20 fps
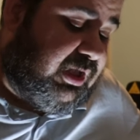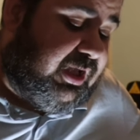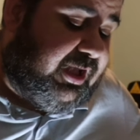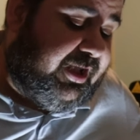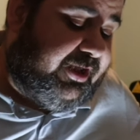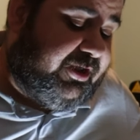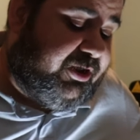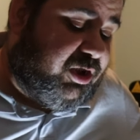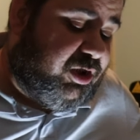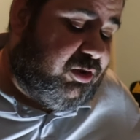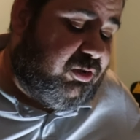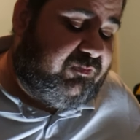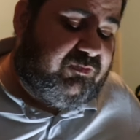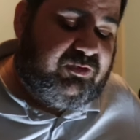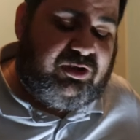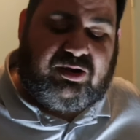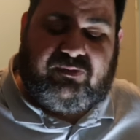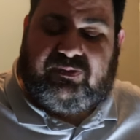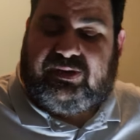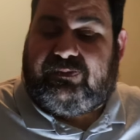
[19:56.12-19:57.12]
I know I've
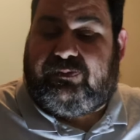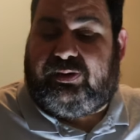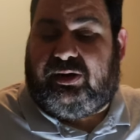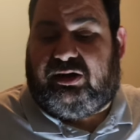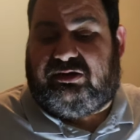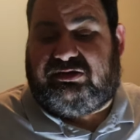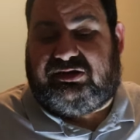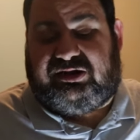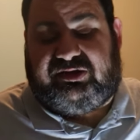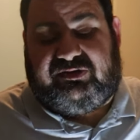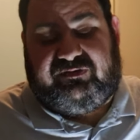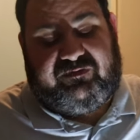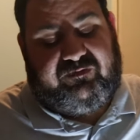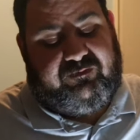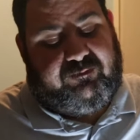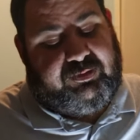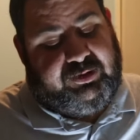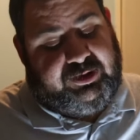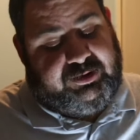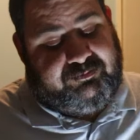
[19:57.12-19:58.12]
got to be
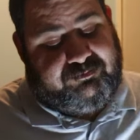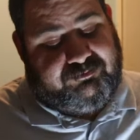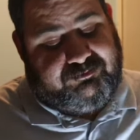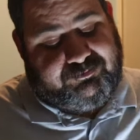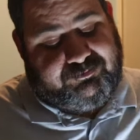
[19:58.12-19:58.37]
positive, but